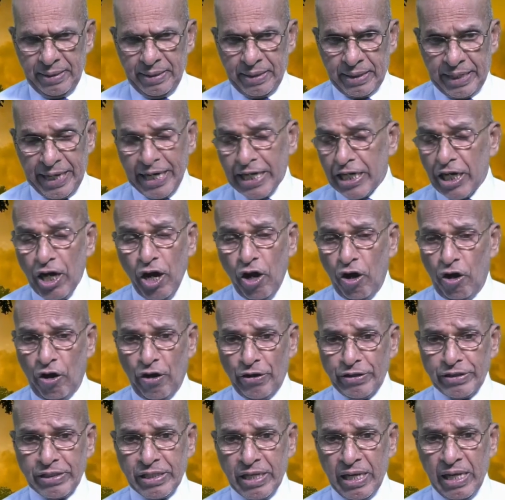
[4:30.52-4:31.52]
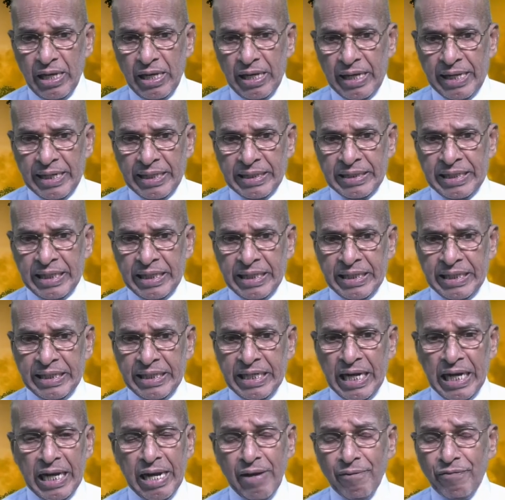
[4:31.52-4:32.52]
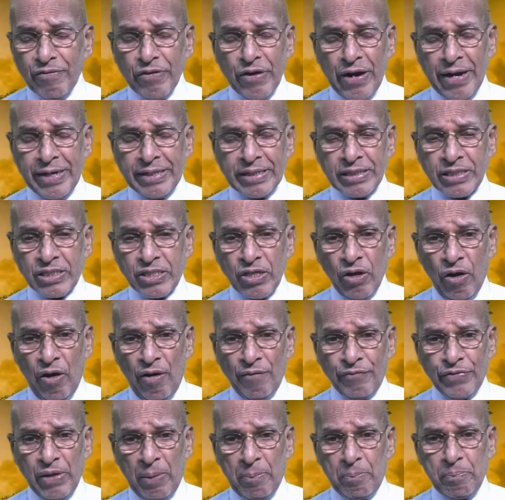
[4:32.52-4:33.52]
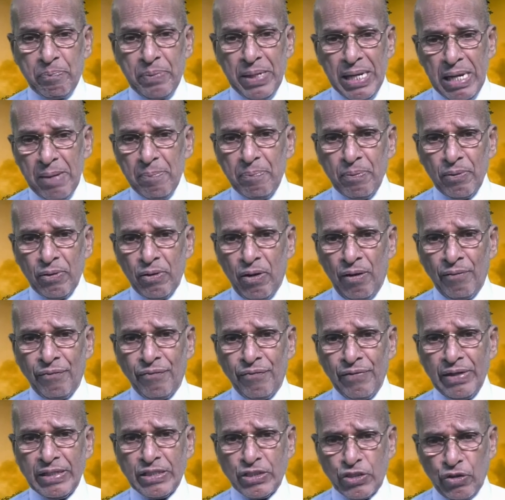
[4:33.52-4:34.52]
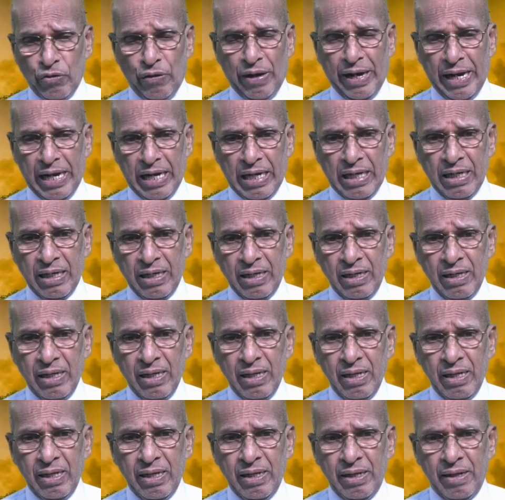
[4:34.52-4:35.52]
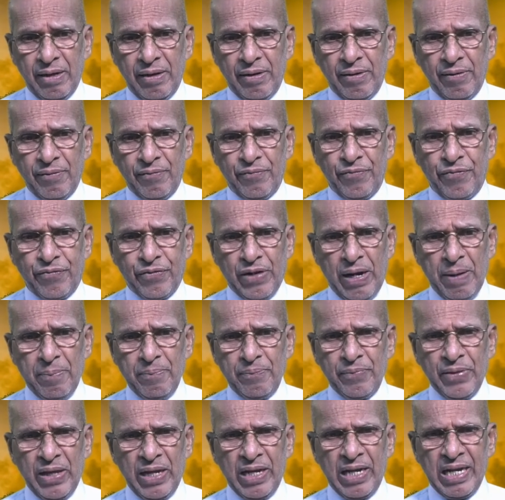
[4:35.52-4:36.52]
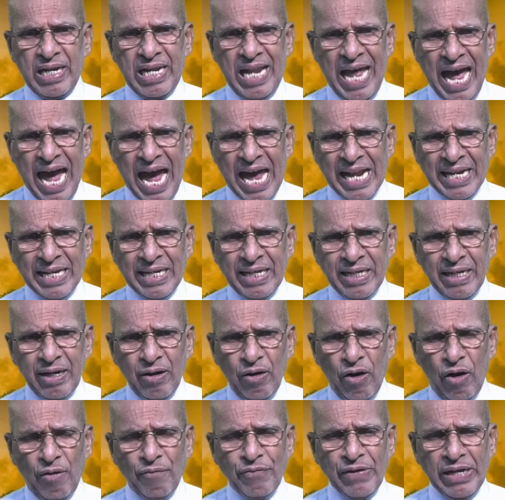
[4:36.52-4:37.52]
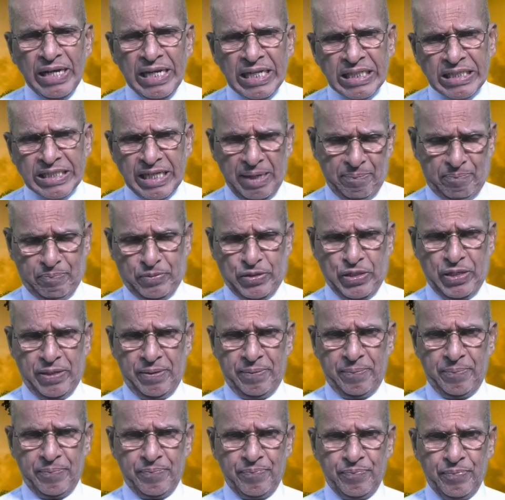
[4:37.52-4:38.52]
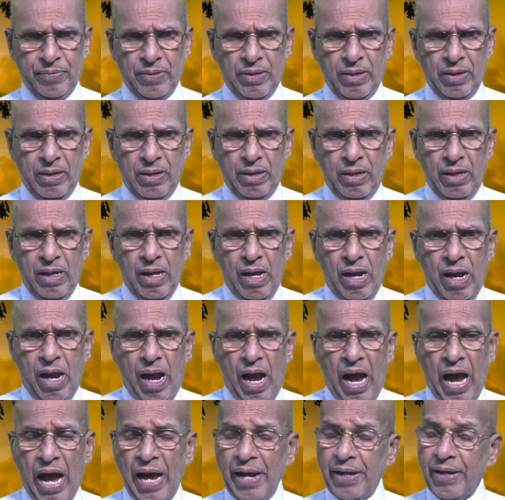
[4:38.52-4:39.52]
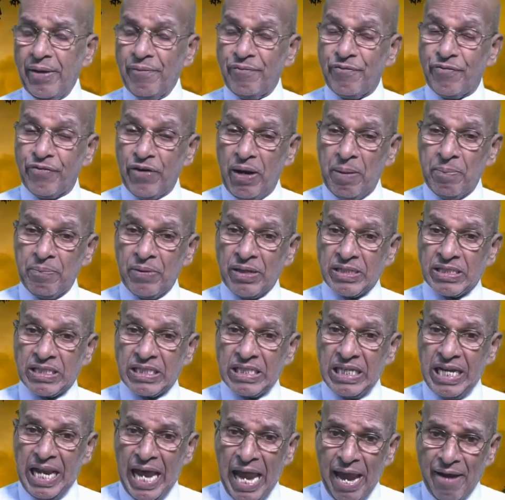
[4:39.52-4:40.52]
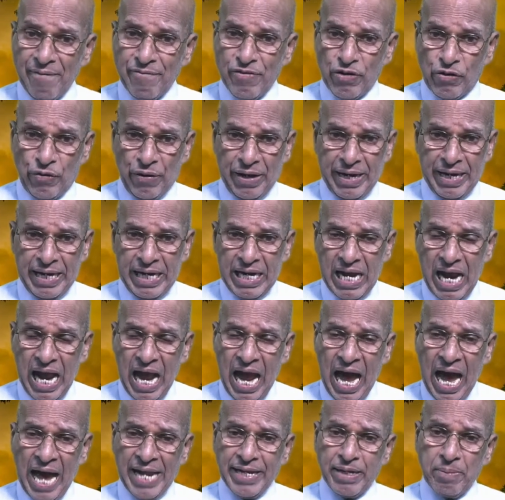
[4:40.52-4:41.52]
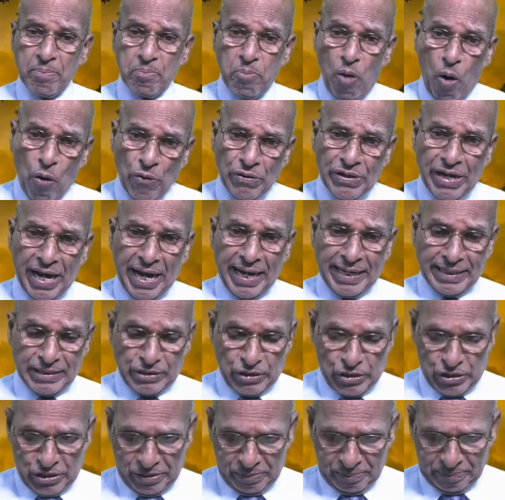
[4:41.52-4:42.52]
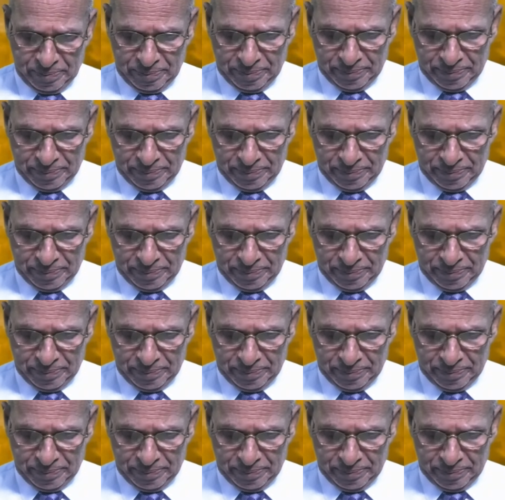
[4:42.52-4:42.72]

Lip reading: records the deliverance of the people of Israel from the land of Egypt and from the slavery and bondage.